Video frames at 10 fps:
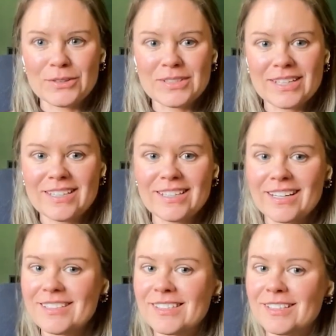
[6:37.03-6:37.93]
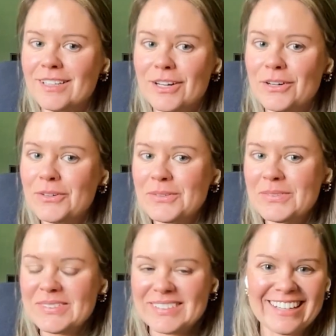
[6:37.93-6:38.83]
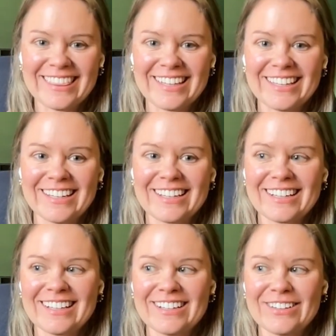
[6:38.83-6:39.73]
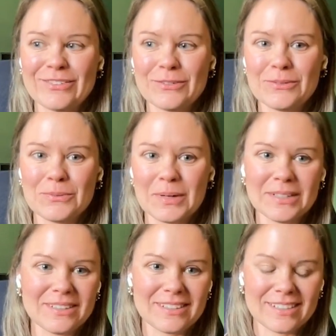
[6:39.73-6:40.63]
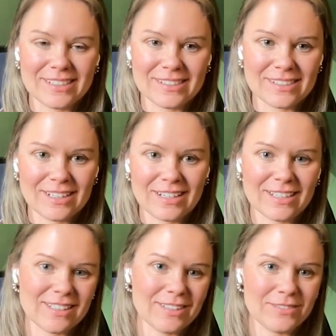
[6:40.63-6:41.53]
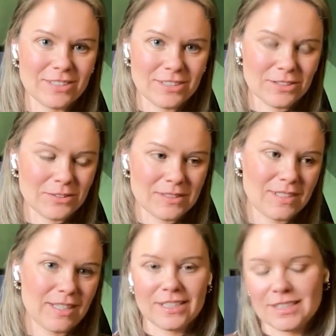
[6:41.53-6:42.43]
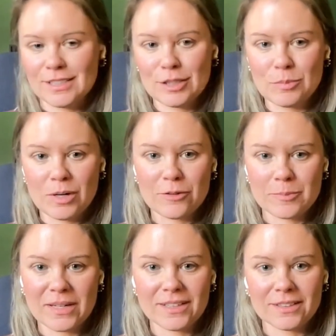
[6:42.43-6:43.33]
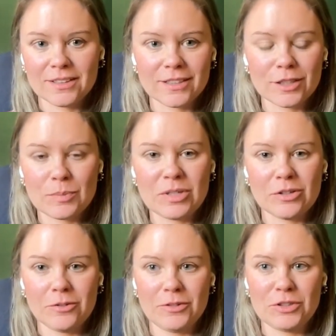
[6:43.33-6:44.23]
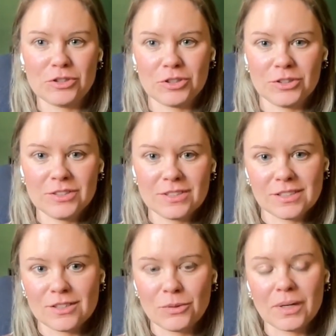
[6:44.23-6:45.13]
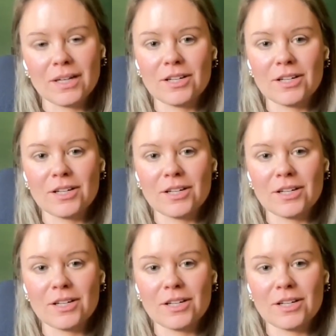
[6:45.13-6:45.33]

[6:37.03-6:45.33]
I'll say yes and no. I think one of the things that I love to do is dig into PubMed and look at the peer-reviewed journals. And so when I